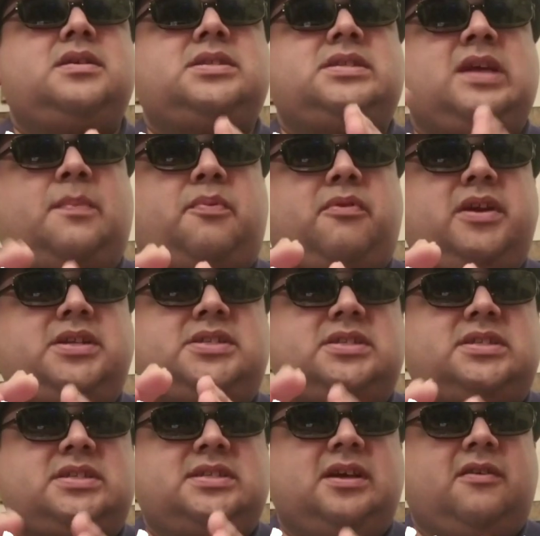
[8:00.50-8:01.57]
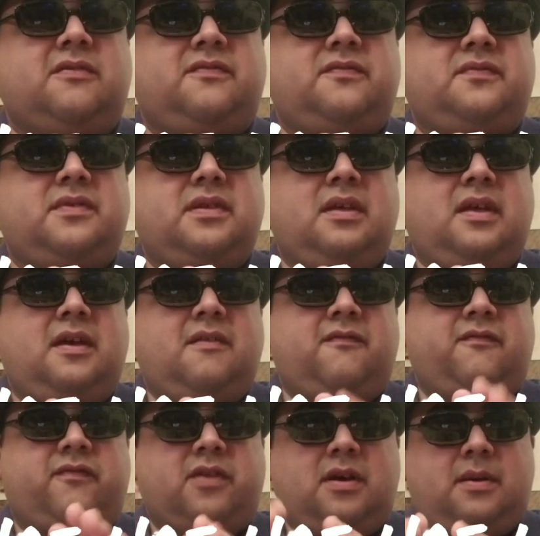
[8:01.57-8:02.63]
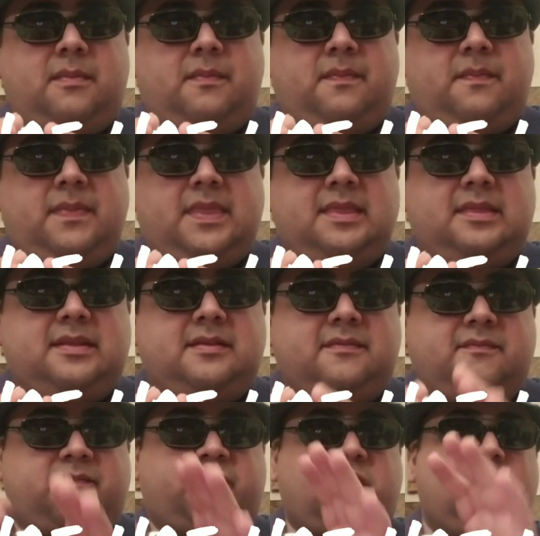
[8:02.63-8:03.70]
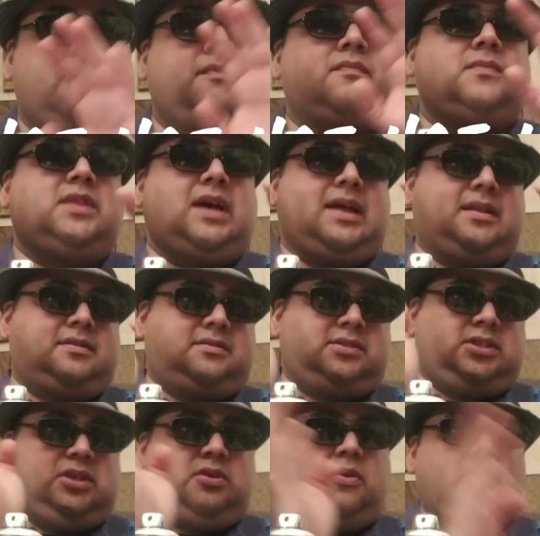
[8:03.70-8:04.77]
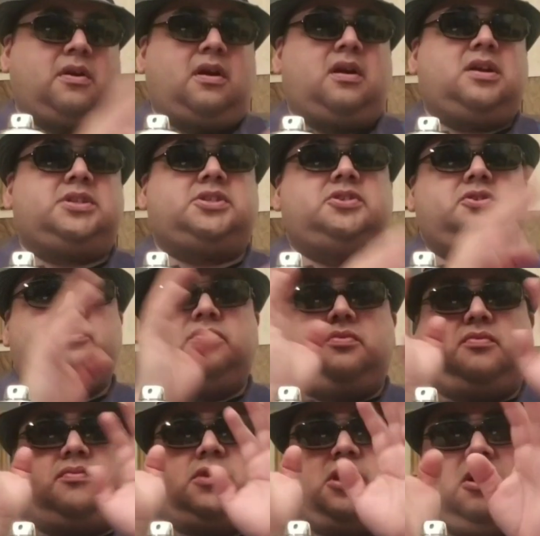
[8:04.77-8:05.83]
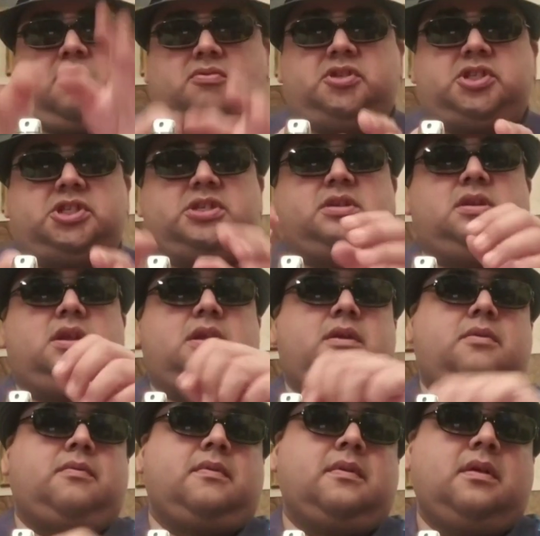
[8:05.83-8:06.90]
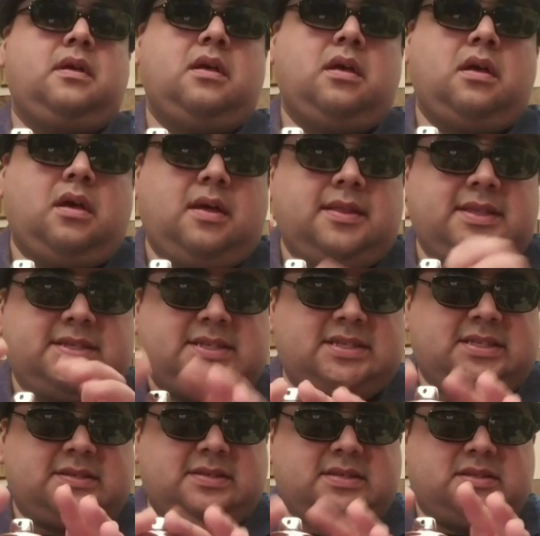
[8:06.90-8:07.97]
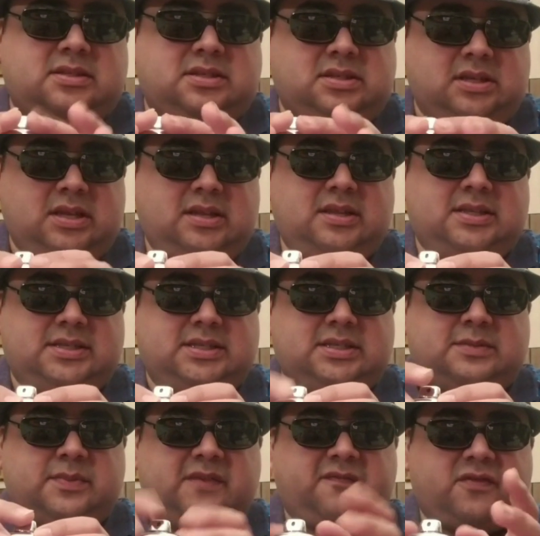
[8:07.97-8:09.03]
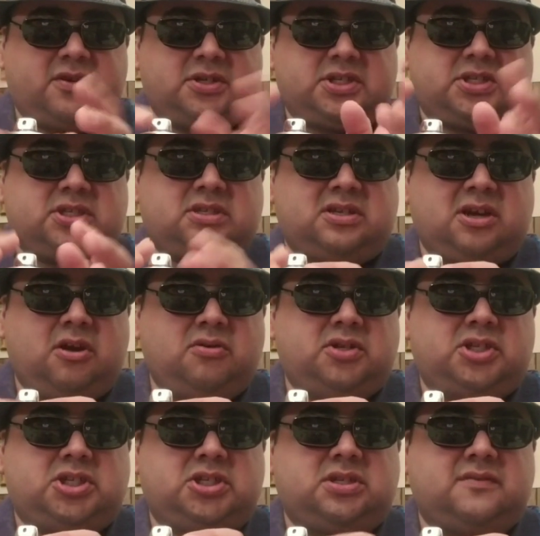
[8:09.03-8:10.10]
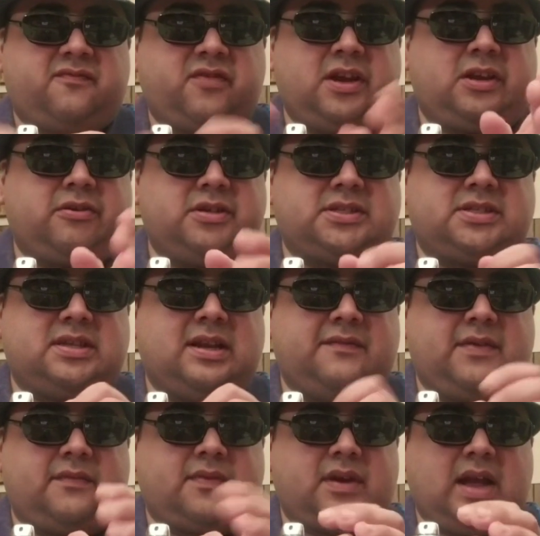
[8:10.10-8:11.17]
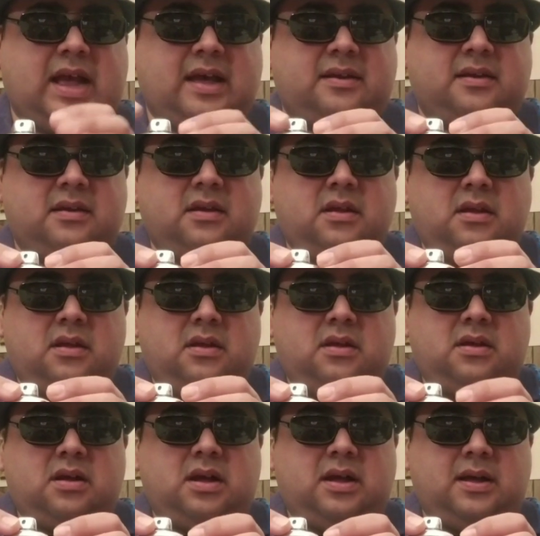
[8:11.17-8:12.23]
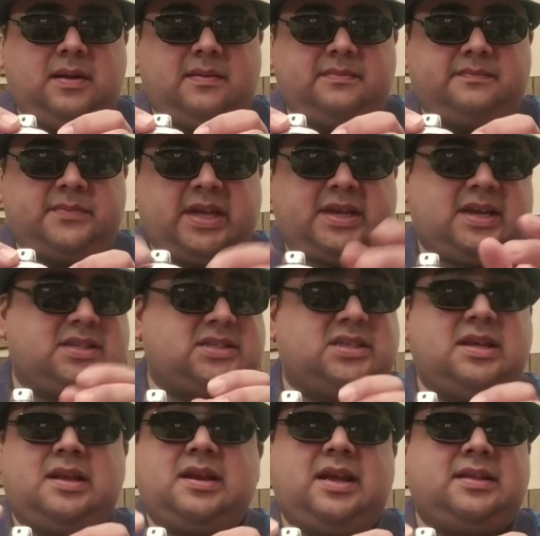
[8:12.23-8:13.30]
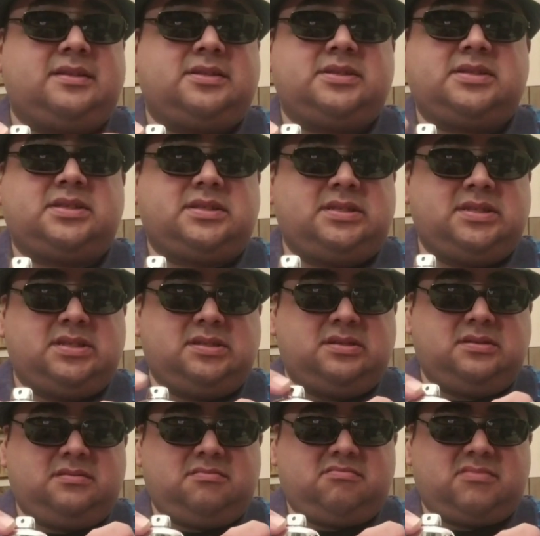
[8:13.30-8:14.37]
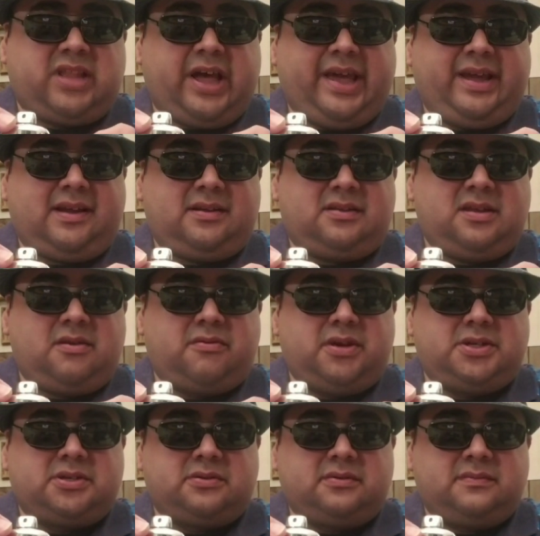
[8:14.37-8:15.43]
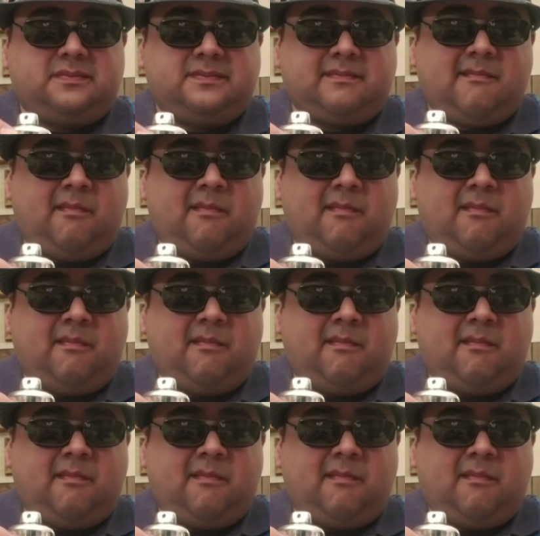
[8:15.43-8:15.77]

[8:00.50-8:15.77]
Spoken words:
separates itself from that Dior to Coach, you know. This is my first Coach fragrance that I've ever had. Like I said, I just didn't like the original.